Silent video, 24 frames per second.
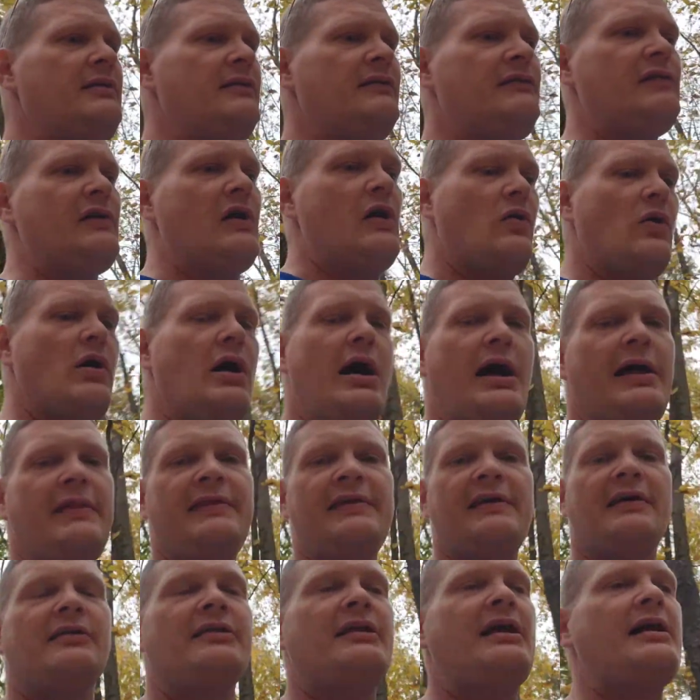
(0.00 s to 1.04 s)
So I
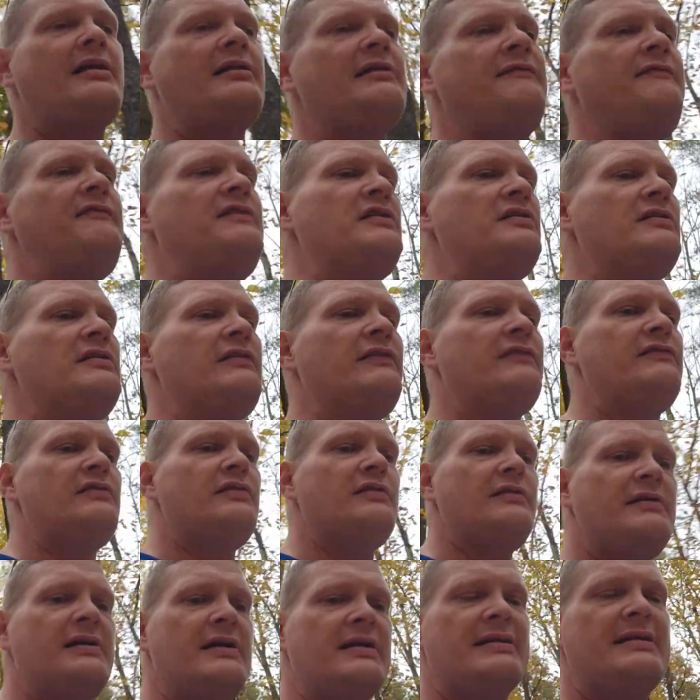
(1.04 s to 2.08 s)
think a lot of the fear,
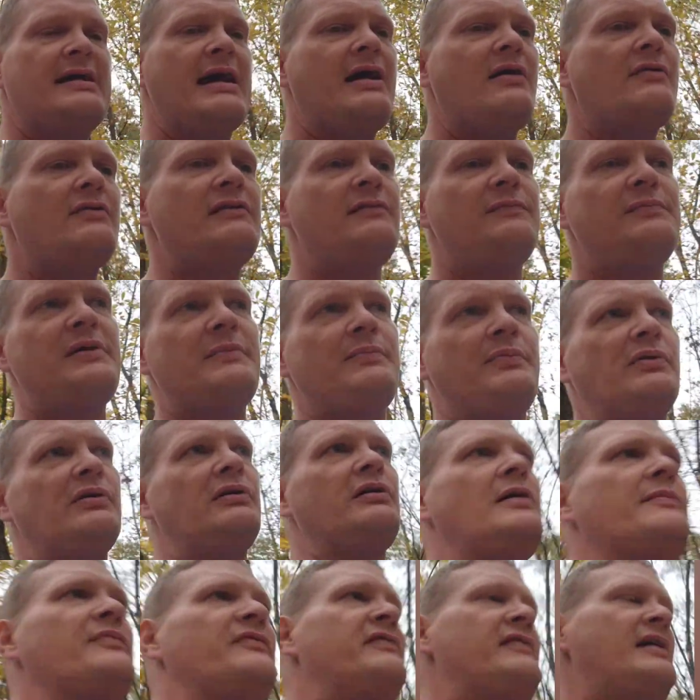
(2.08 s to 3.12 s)
uncertainty, and doubt is people are
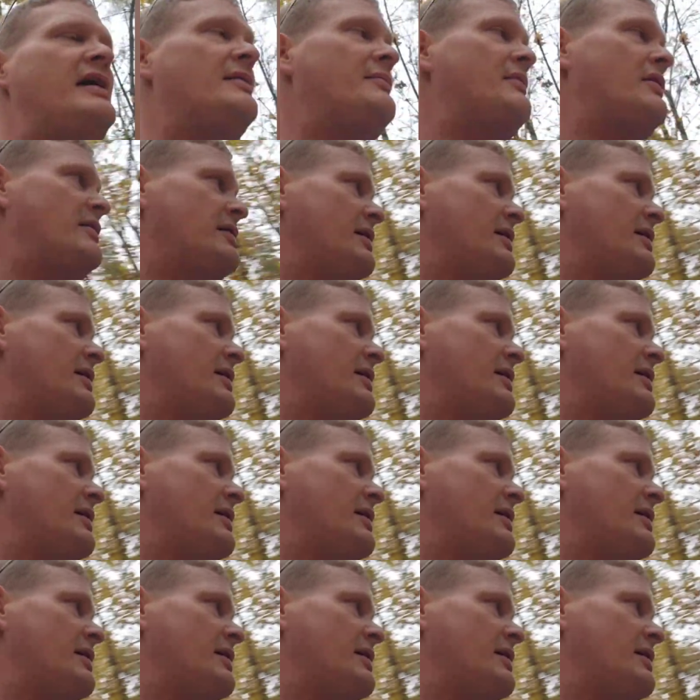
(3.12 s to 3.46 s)
upset about